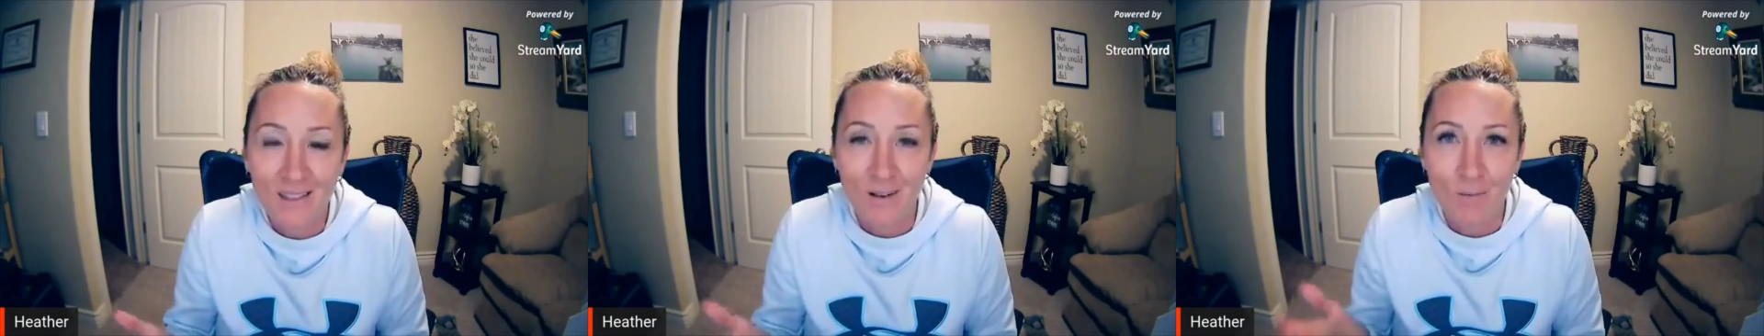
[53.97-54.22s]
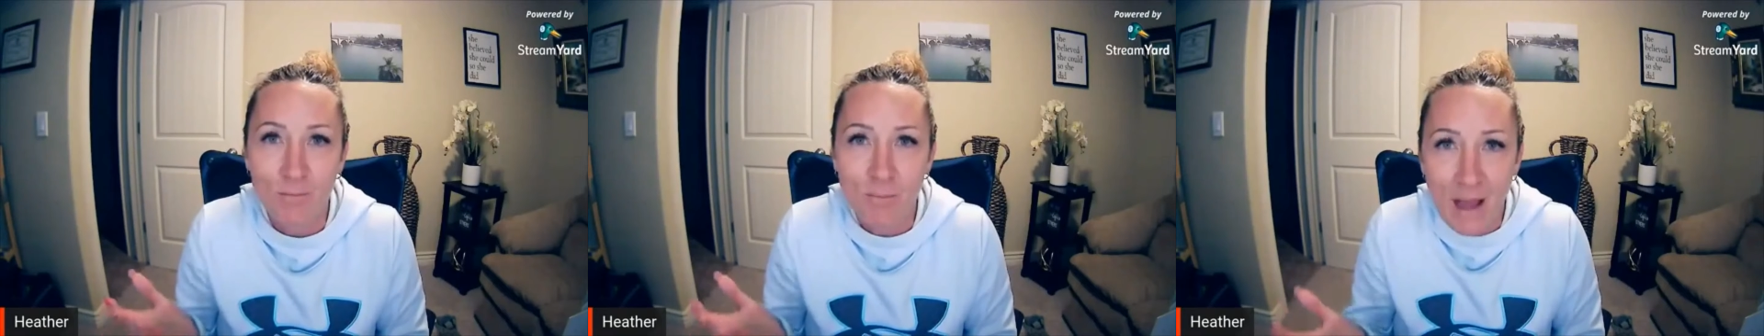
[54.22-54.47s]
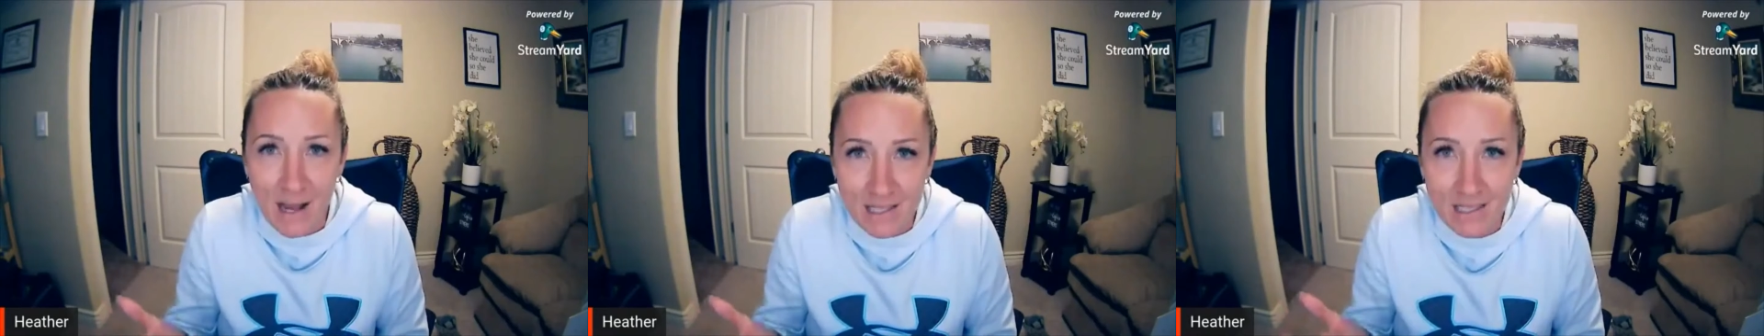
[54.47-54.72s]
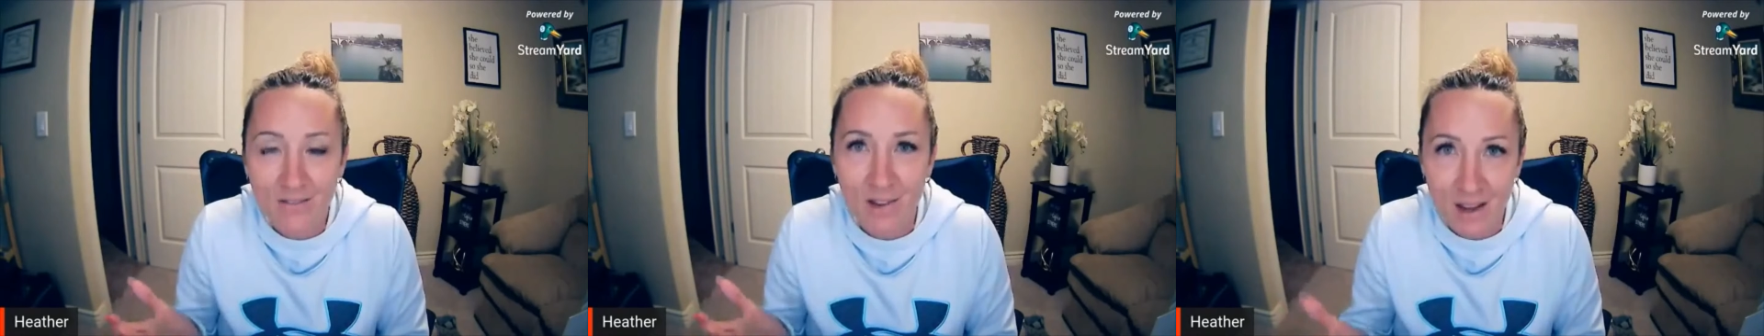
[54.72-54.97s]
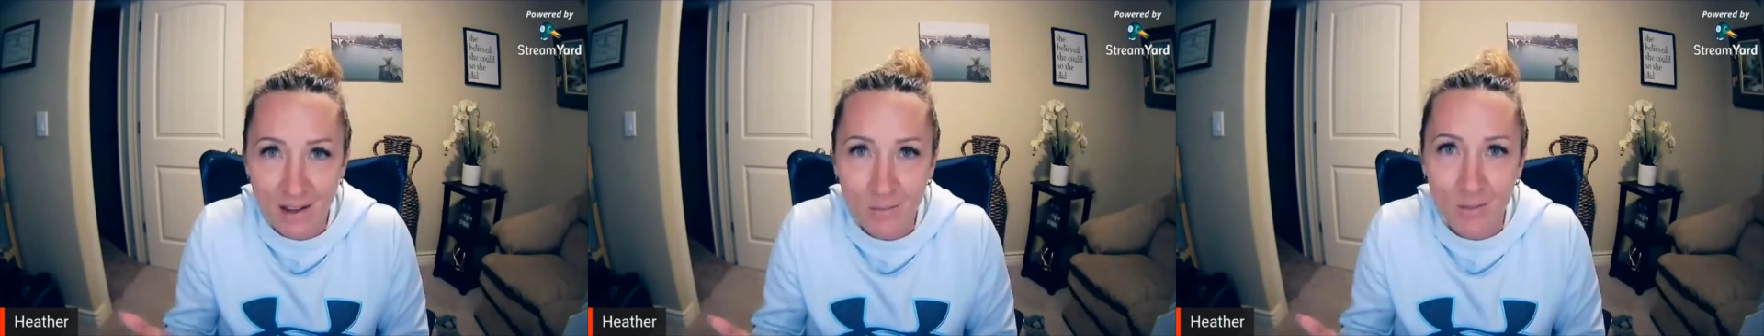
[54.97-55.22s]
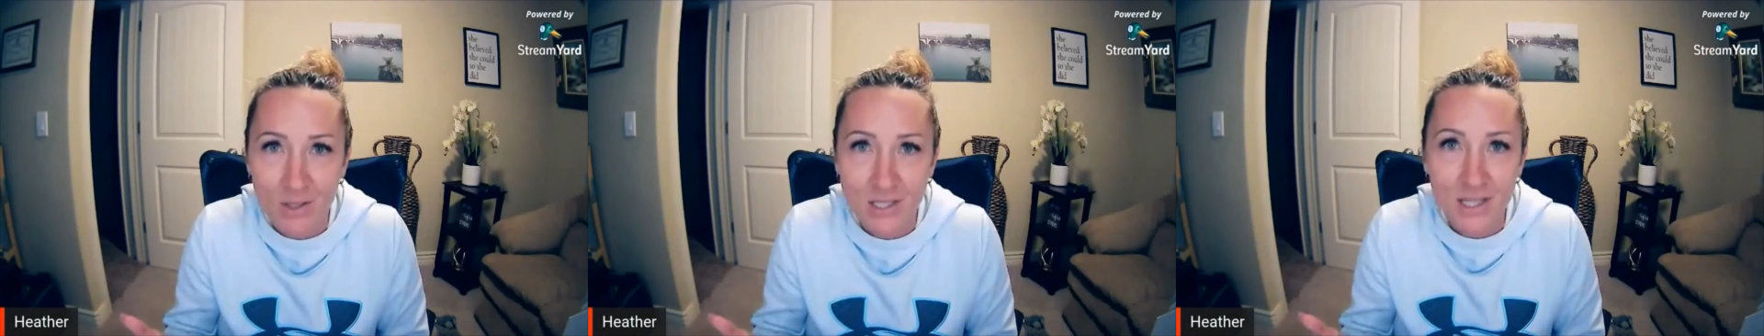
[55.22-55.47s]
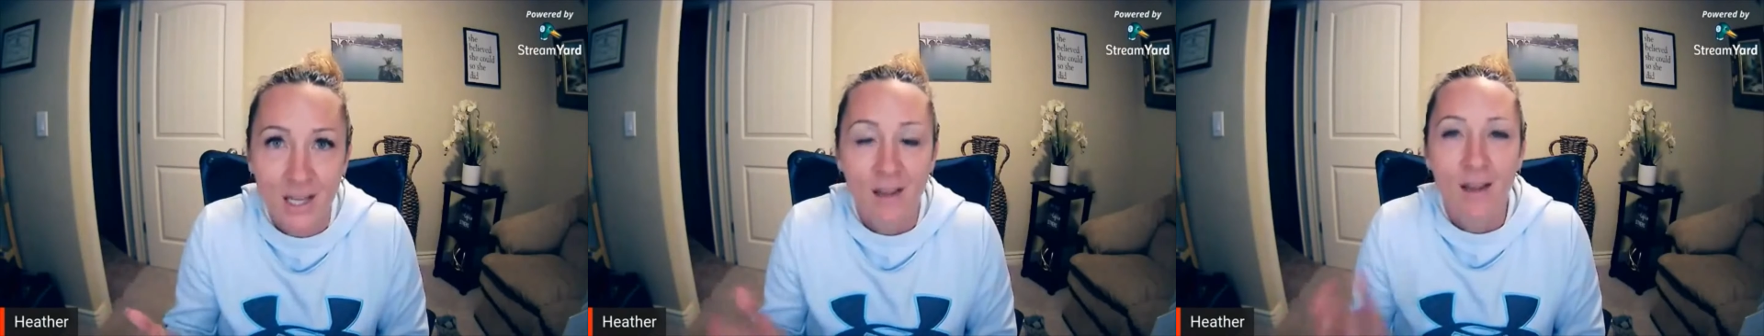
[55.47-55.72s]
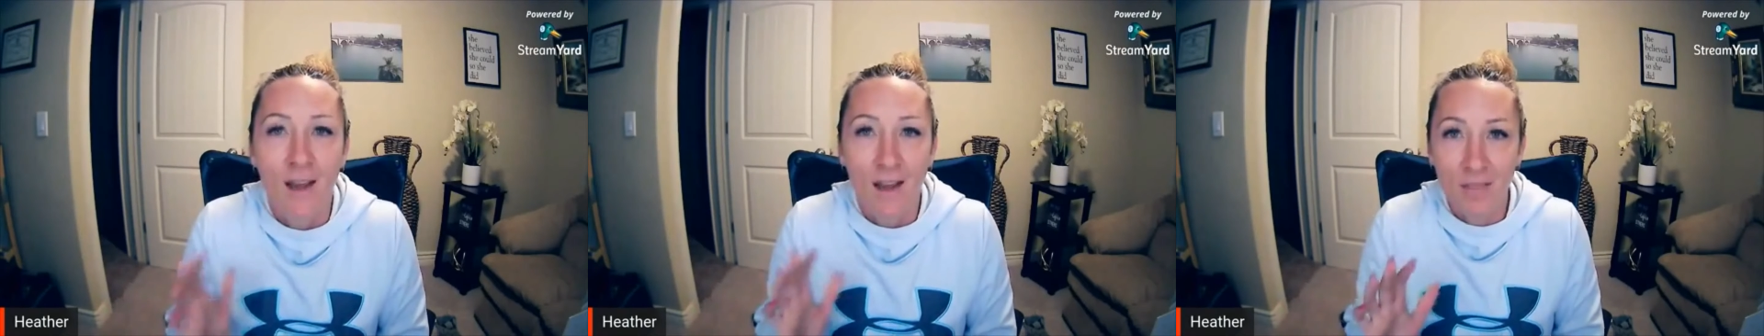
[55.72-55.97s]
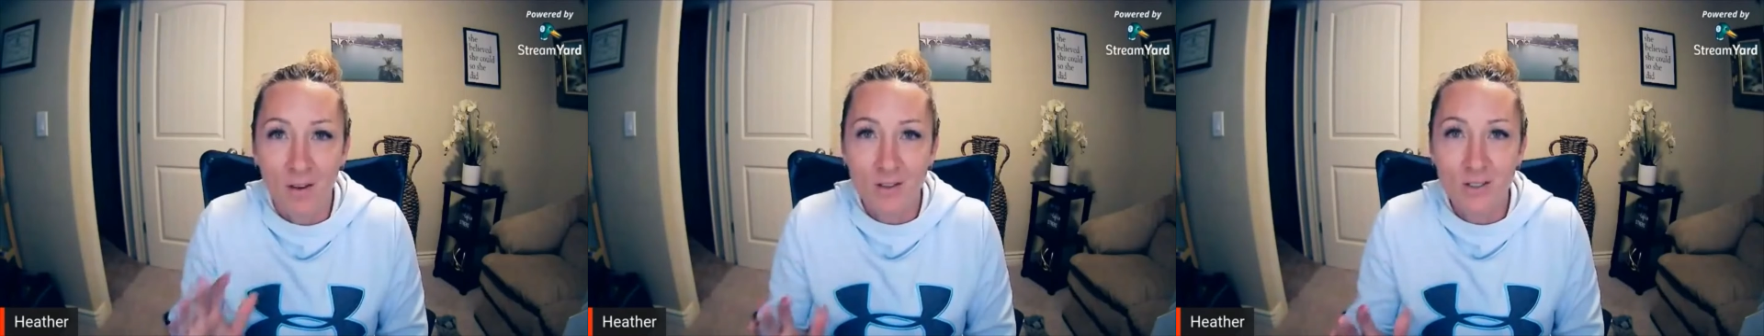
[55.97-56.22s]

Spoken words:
They're massive animals, and they're